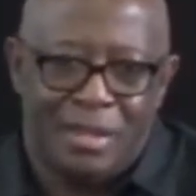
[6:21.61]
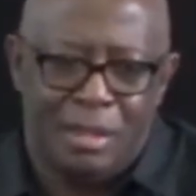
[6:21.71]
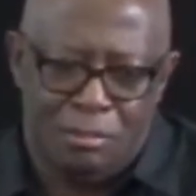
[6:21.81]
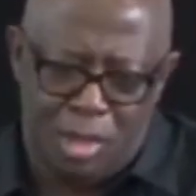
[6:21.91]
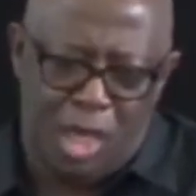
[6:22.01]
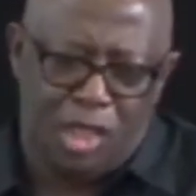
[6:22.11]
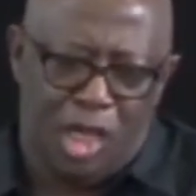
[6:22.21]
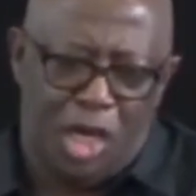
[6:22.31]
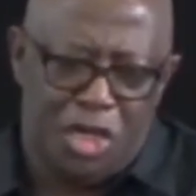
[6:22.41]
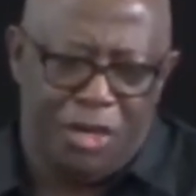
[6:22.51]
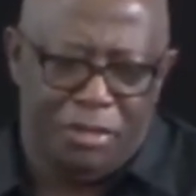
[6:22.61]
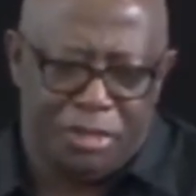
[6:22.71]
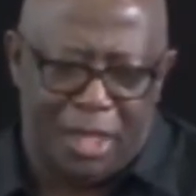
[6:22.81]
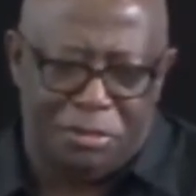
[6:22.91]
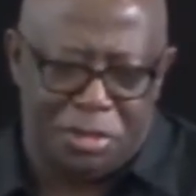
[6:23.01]
Man, that guard never
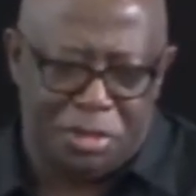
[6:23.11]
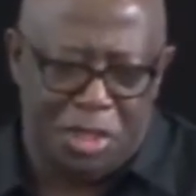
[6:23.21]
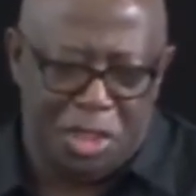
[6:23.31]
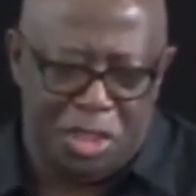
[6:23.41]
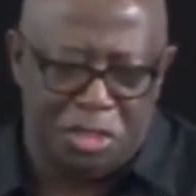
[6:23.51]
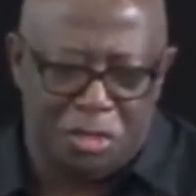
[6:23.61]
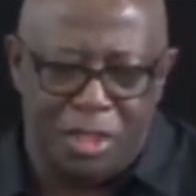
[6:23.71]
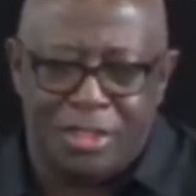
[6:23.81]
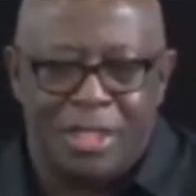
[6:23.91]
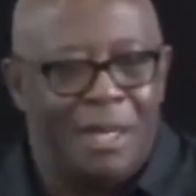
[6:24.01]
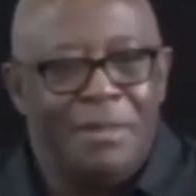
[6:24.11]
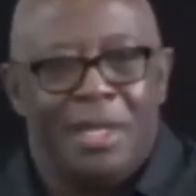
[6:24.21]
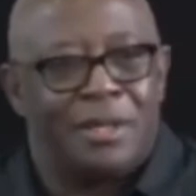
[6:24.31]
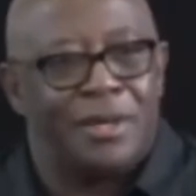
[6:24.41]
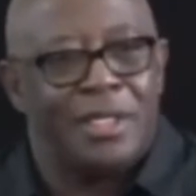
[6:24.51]
stops to seem like he's crazy. No, I'm
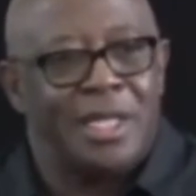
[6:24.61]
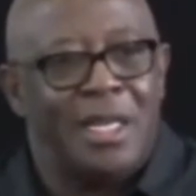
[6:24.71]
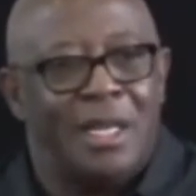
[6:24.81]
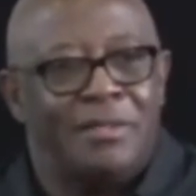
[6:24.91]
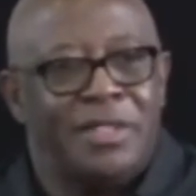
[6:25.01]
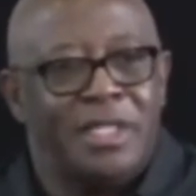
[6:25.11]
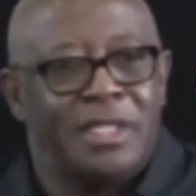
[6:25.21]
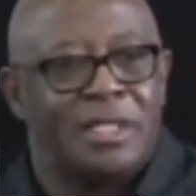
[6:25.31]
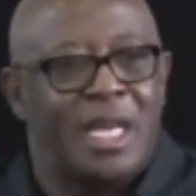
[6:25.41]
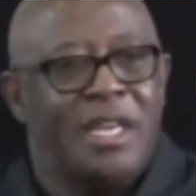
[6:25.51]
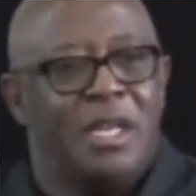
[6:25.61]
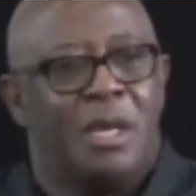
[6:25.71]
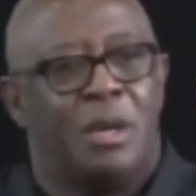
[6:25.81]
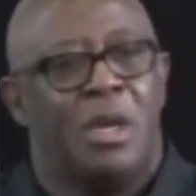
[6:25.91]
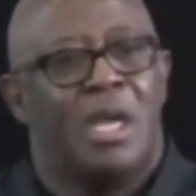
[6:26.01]
not crazy. I love Jesus. I
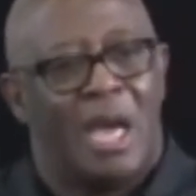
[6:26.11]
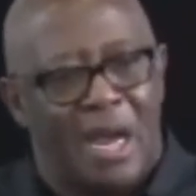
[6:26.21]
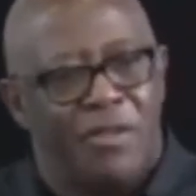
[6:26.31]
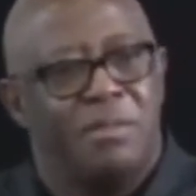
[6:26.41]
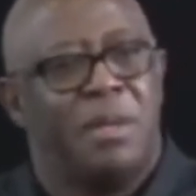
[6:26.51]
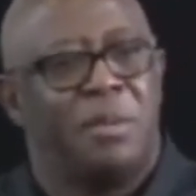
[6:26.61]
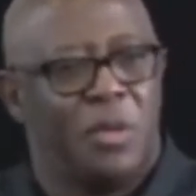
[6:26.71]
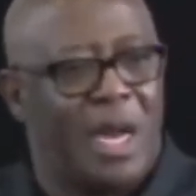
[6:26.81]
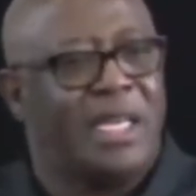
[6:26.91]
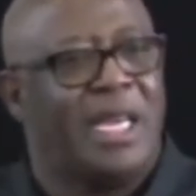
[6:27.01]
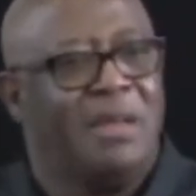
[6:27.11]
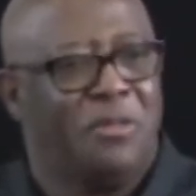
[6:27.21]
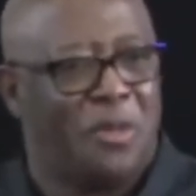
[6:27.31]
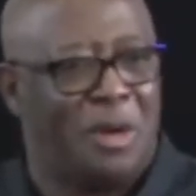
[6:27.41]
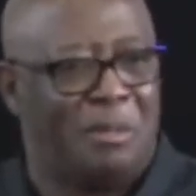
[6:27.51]
know. I remember where I came
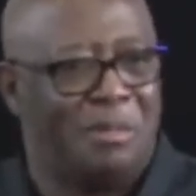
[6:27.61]
from.